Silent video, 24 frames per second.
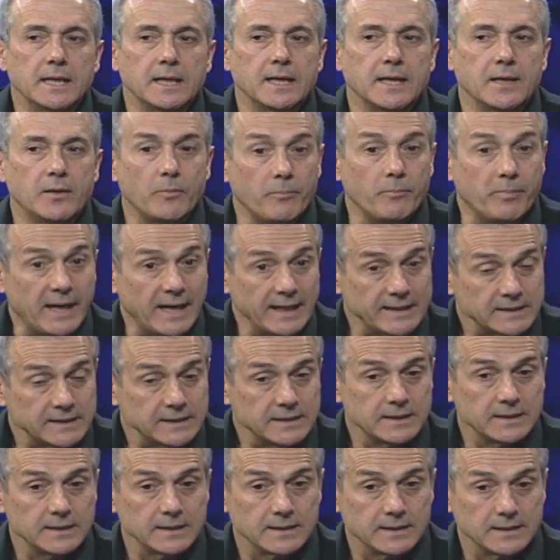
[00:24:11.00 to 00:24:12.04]
Uh,
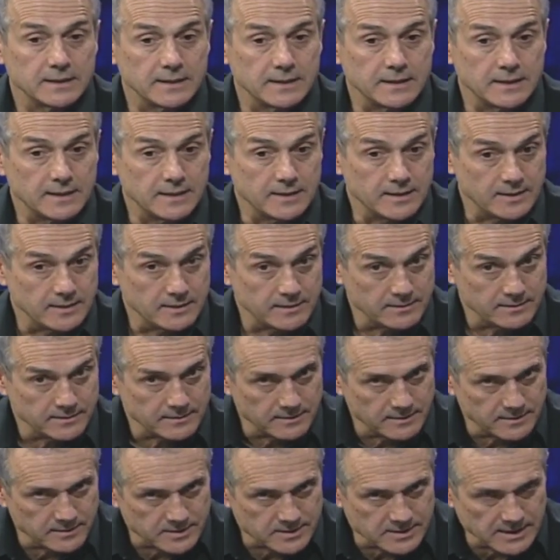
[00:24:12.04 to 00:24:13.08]
but uh,
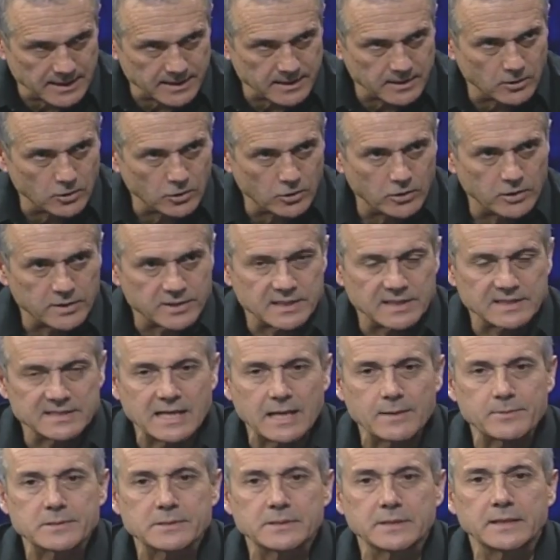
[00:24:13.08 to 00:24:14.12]
the second law says
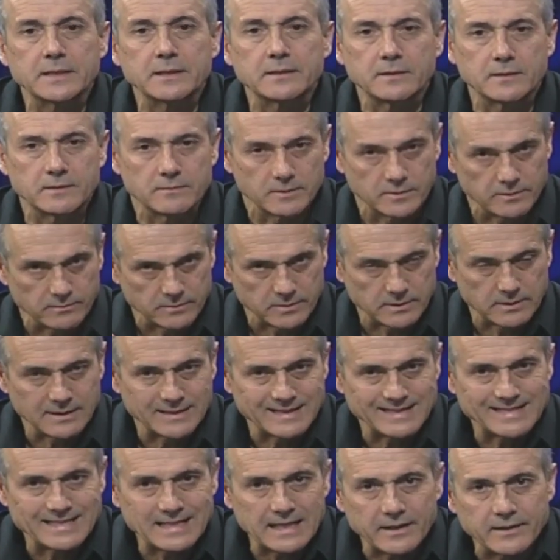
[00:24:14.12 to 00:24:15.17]
absolutely
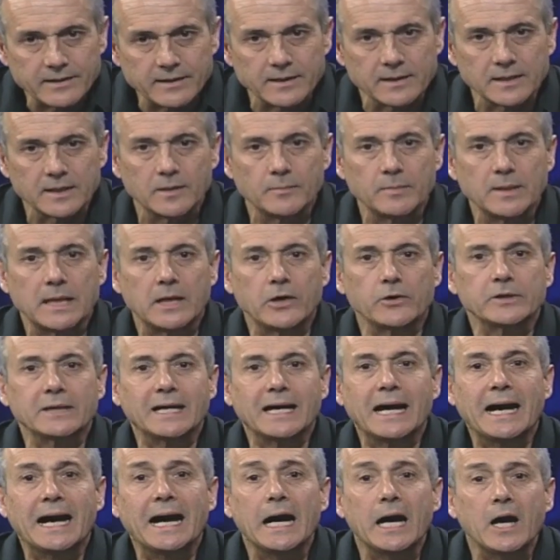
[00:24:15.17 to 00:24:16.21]
nothing about
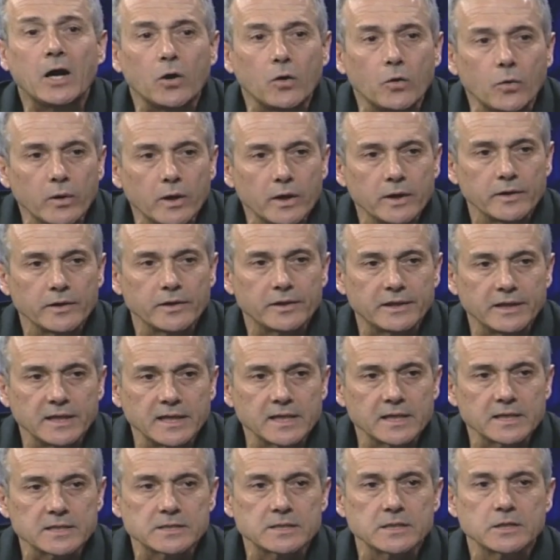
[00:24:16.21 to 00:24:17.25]
how
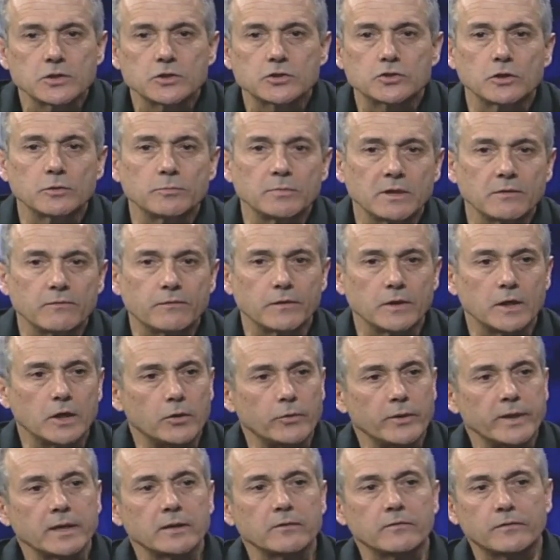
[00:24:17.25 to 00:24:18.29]
things should be
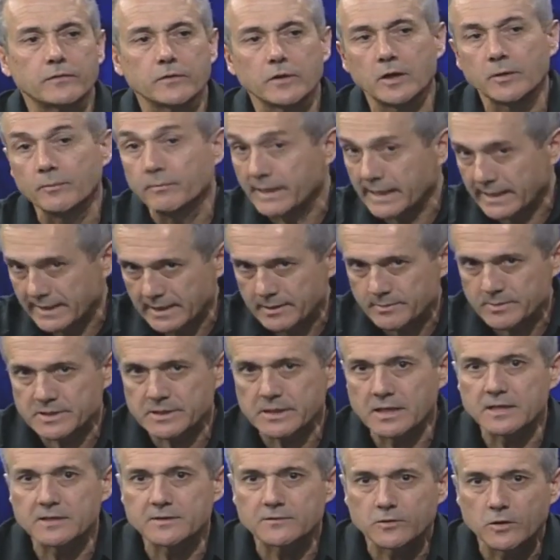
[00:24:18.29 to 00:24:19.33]
flowing from, by
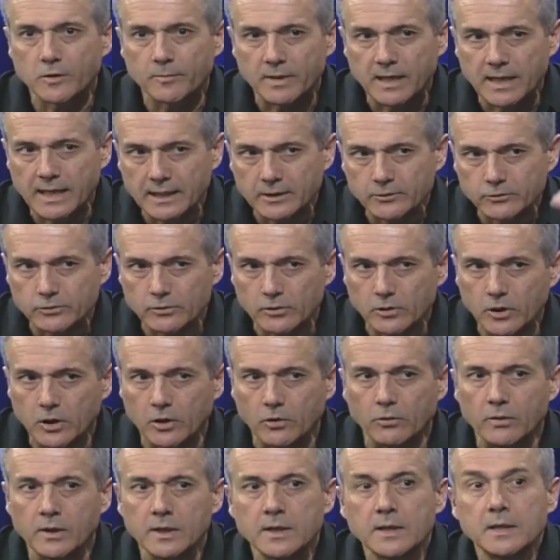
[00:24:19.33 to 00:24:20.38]
themselves from high to
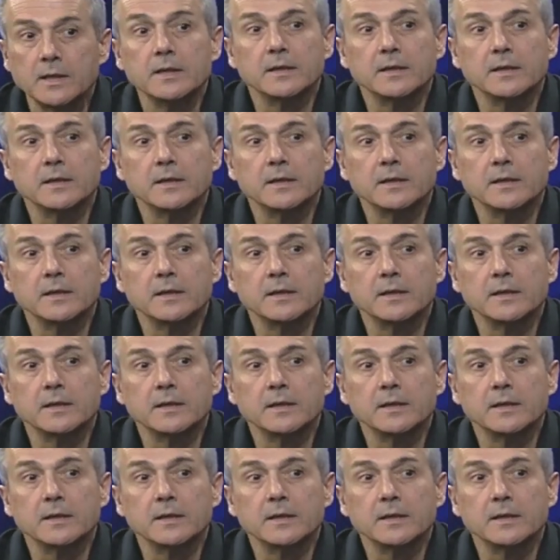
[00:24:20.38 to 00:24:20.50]
low.